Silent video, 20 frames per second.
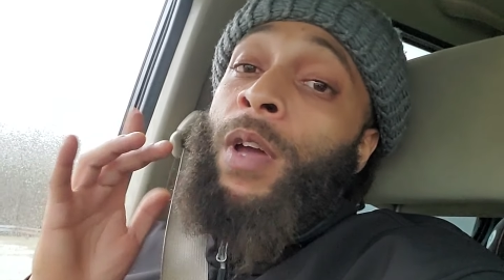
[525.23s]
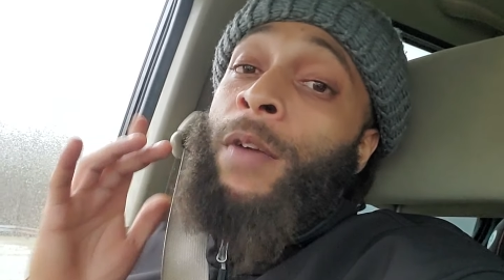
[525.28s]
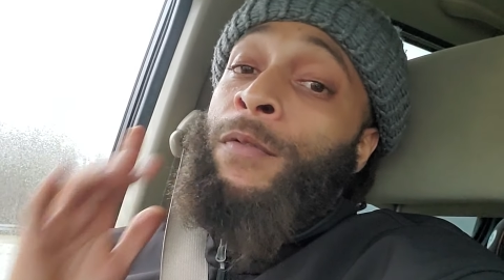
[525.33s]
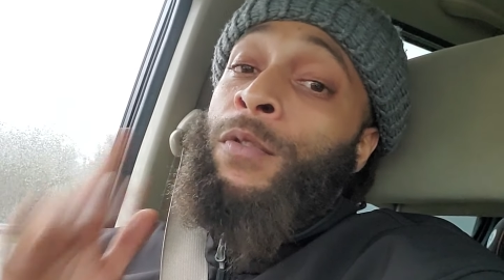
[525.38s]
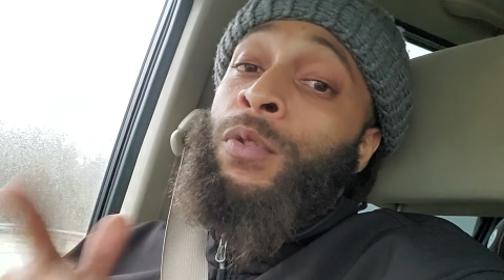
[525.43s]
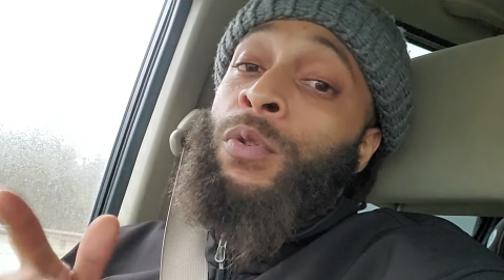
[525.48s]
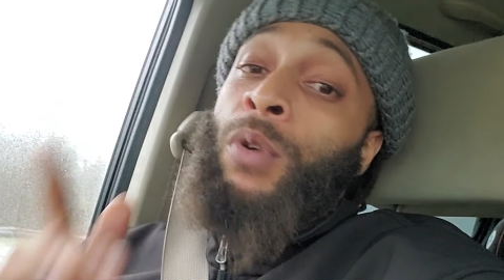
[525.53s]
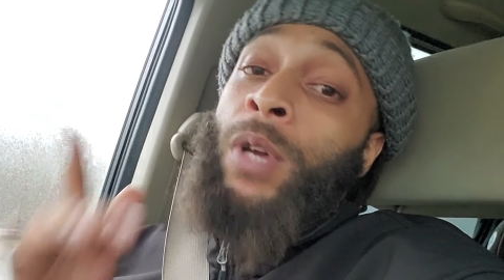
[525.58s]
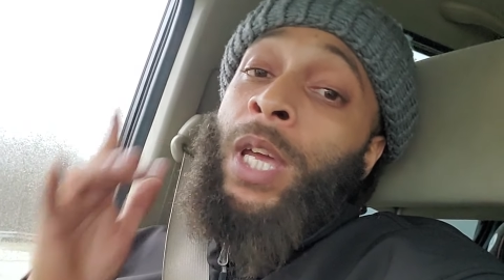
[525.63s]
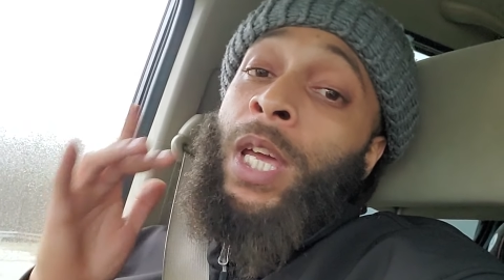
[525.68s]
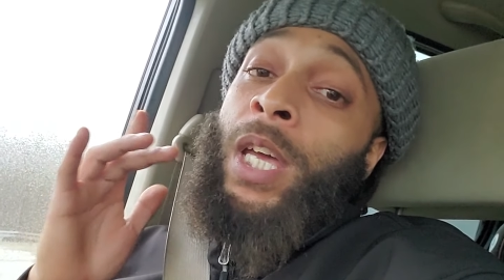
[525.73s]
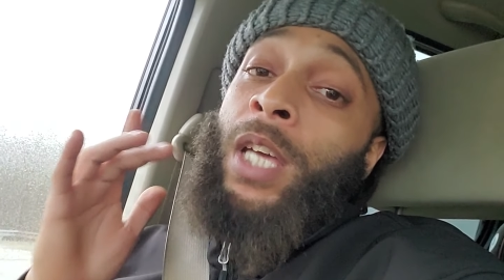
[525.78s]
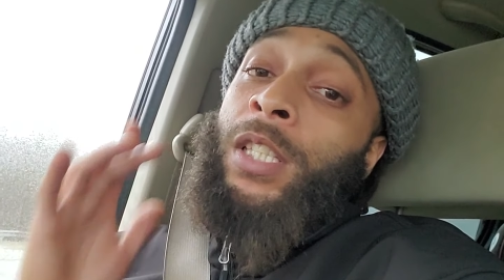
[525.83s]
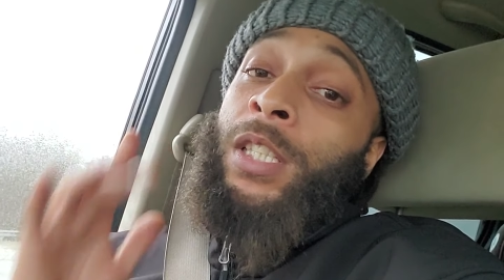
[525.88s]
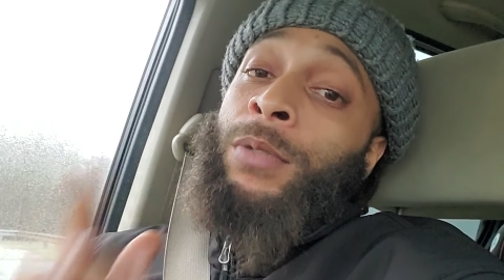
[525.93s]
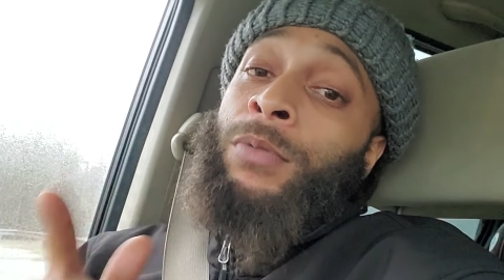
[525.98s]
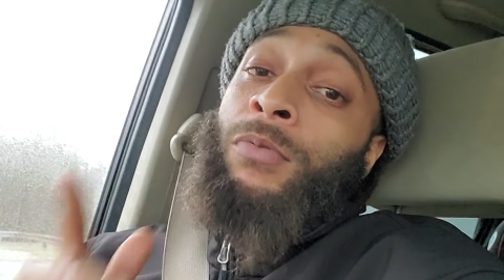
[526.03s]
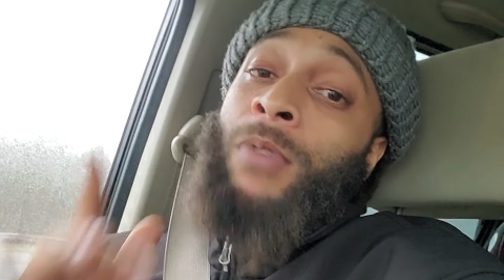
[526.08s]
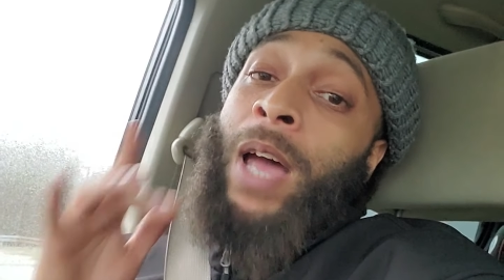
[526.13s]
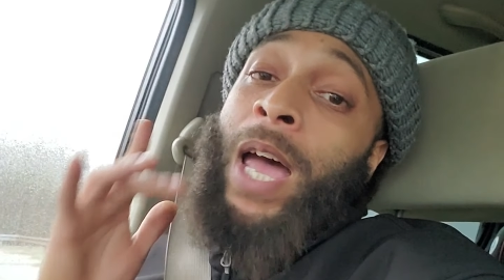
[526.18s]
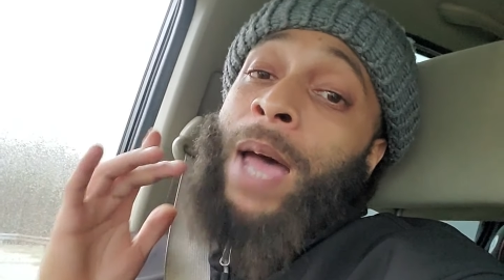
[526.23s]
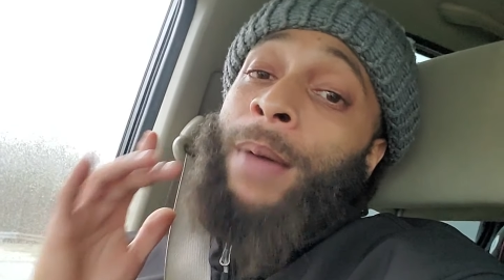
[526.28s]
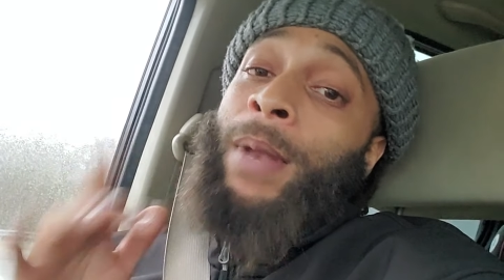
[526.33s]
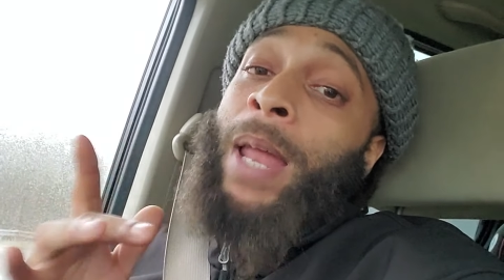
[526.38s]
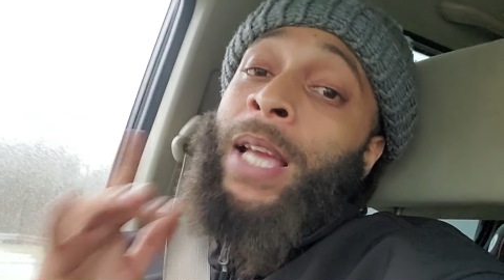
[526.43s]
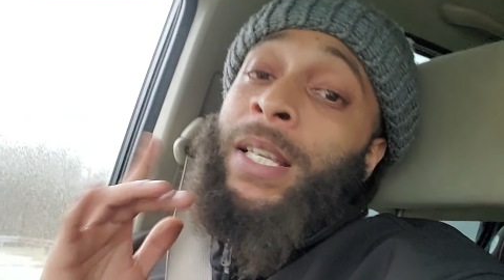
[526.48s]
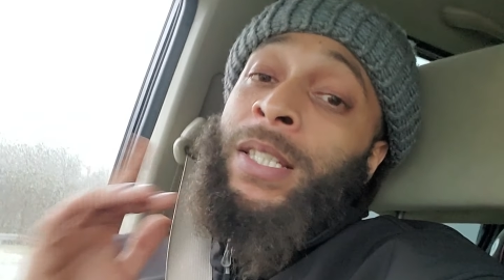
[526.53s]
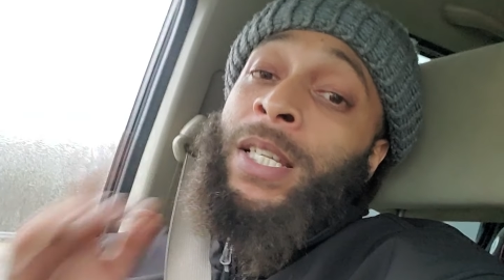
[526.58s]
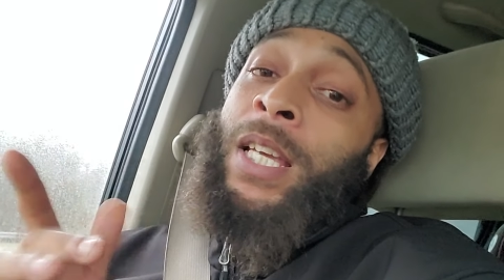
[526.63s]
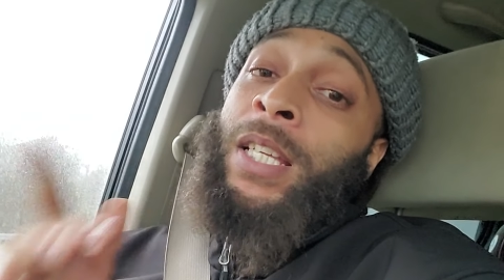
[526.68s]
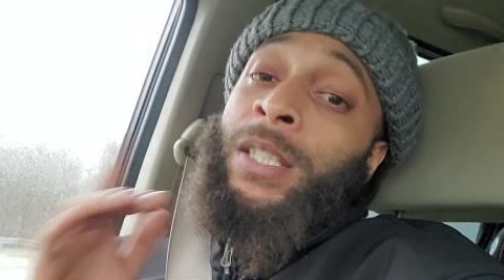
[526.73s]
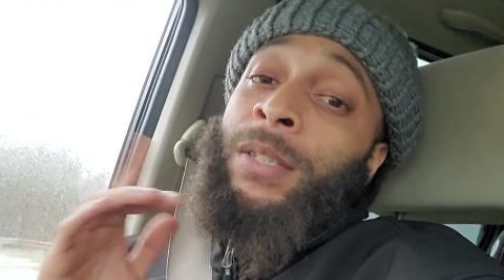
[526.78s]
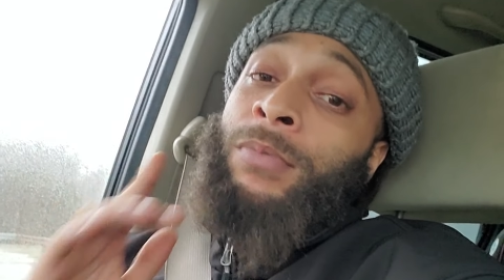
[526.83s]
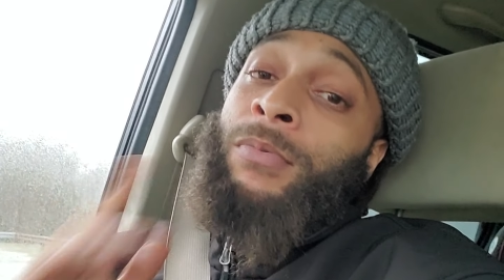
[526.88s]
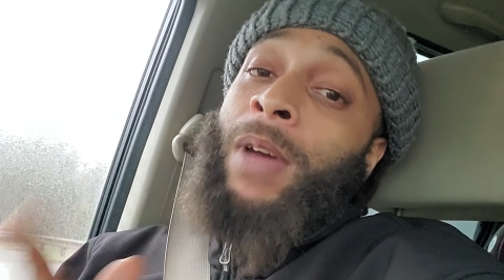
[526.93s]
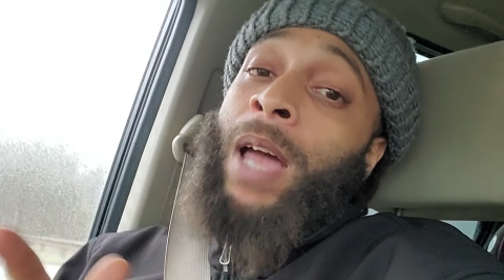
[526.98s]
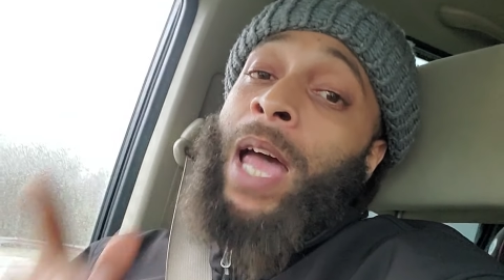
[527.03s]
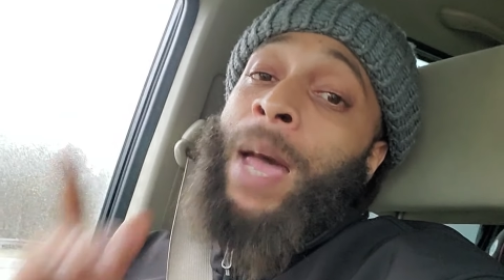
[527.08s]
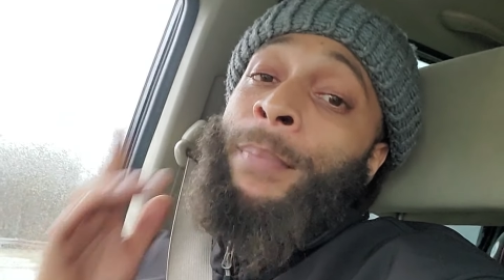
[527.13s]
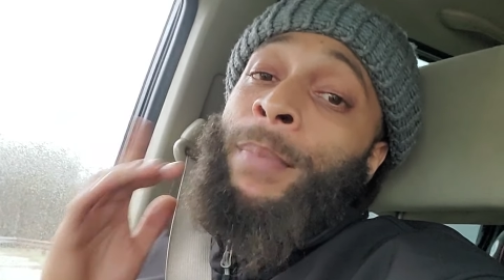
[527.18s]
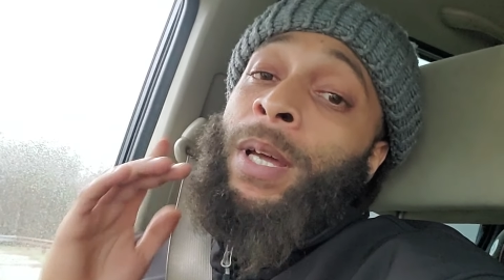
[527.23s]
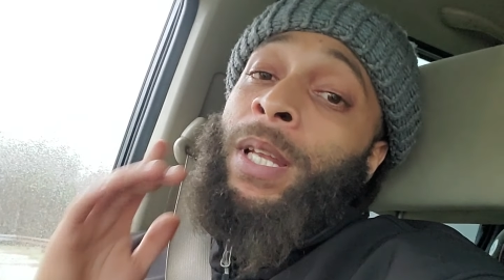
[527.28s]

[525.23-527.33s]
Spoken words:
If you're new here, subscribe, like, share, and subscribe.